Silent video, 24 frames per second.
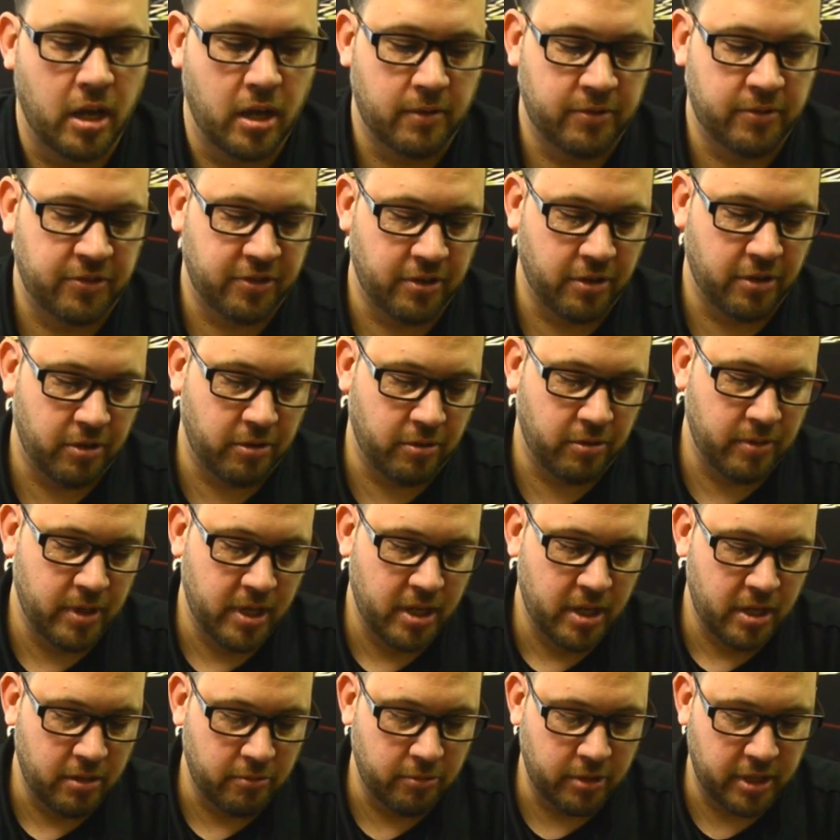So
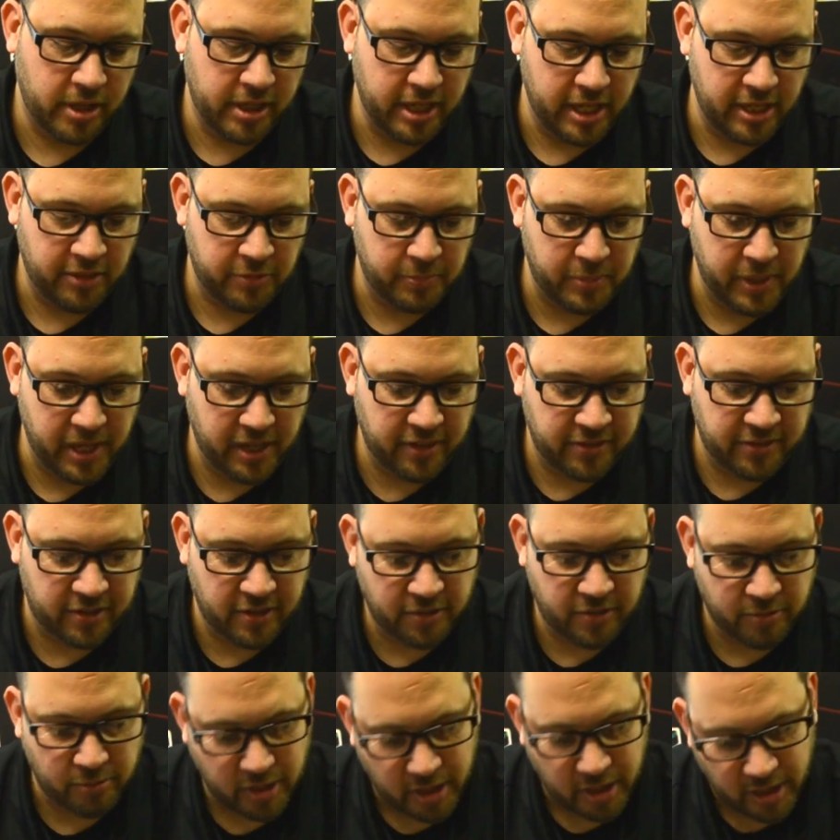with these
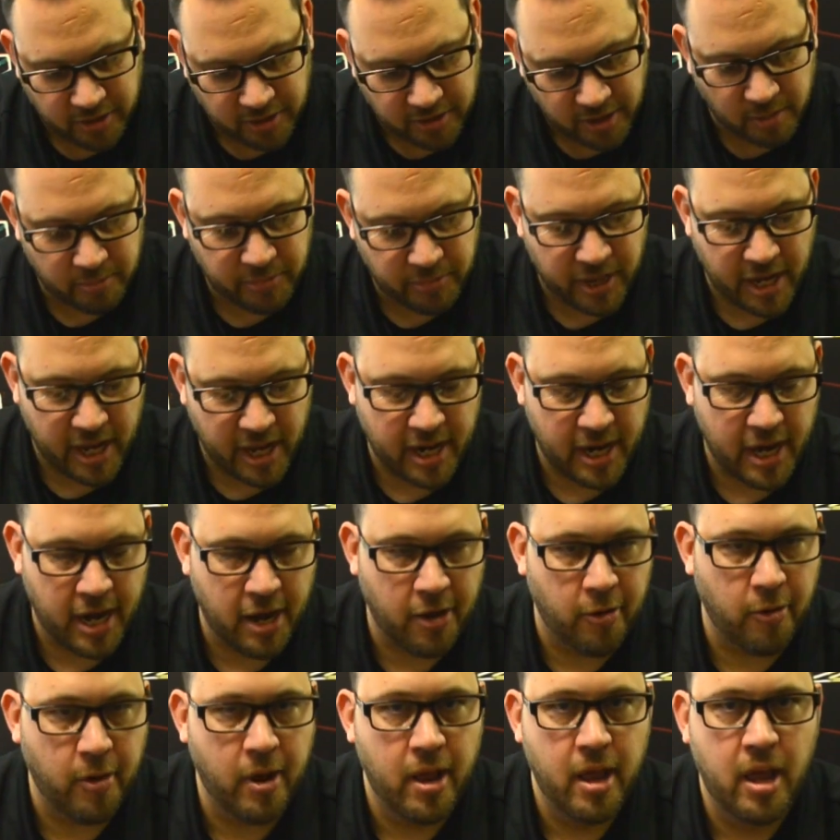pieces, we're going to dump that
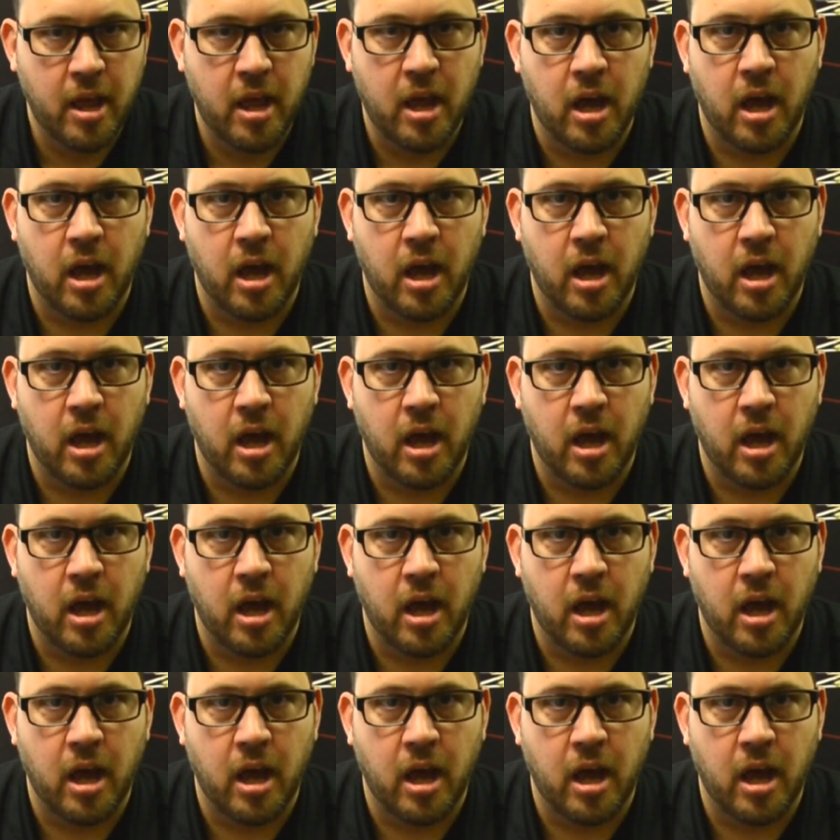out,